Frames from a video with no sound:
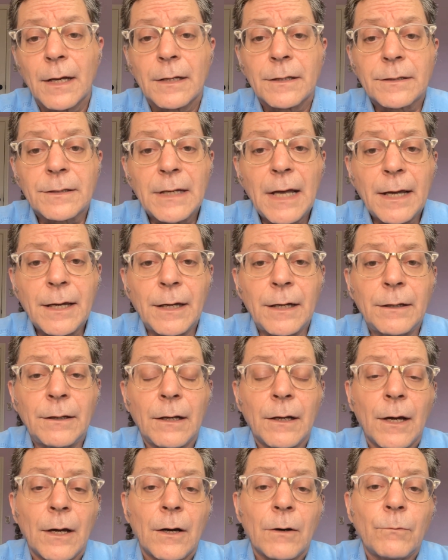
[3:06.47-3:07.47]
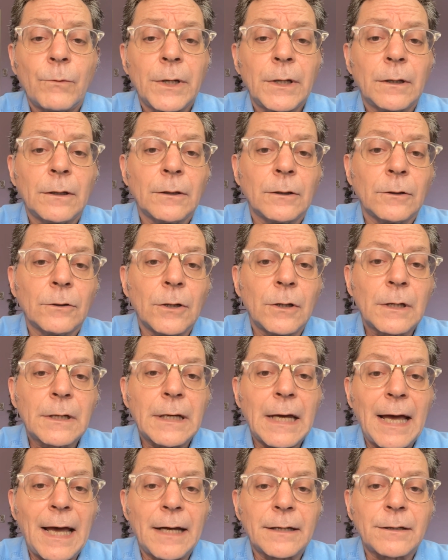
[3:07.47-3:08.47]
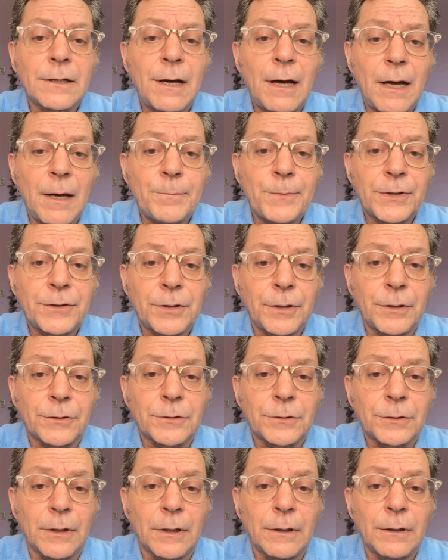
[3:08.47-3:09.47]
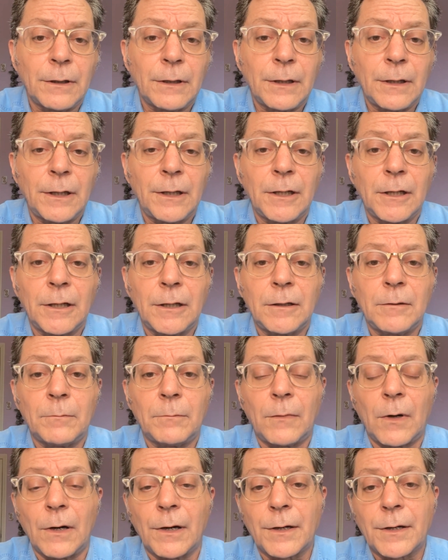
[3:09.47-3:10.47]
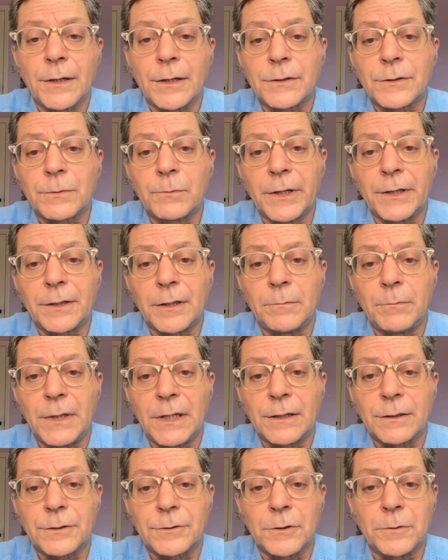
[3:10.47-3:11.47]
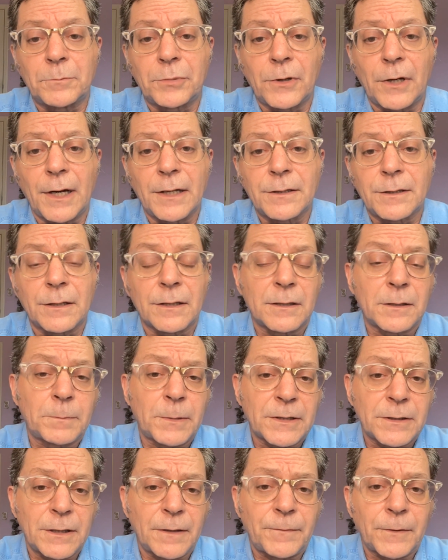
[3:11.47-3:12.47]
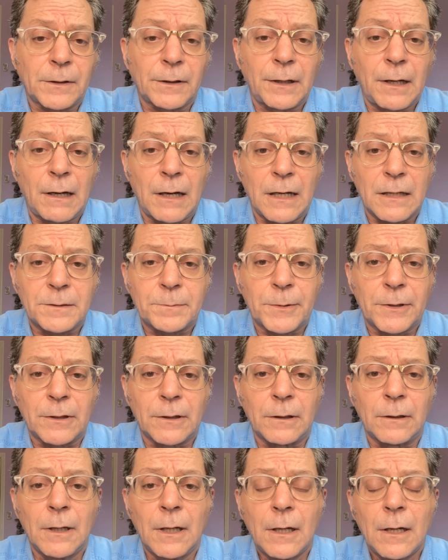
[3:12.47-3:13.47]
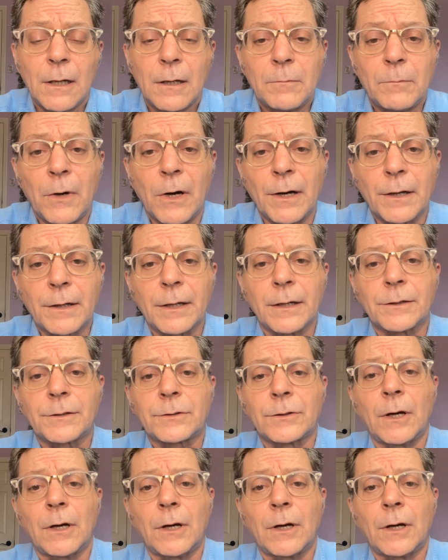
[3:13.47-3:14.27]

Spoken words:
Second, we'll look at competition in markets with administered prices, specifically hospital markets.